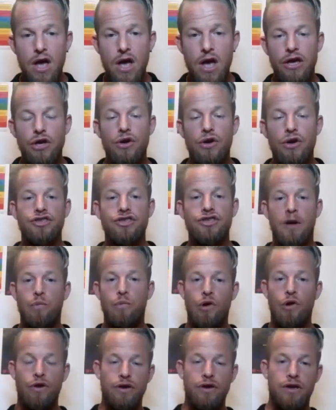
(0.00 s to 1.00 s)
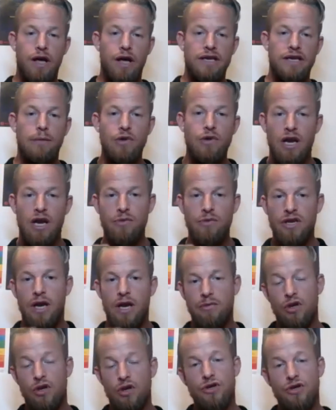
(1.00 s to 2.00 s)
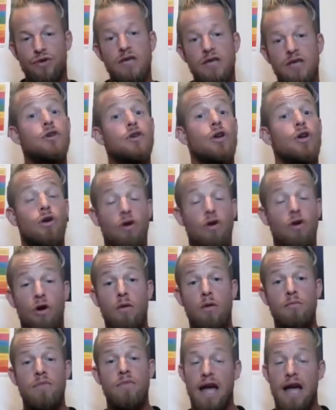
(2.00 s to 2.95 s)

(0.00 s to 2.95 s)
you can jump on www.drespen.com,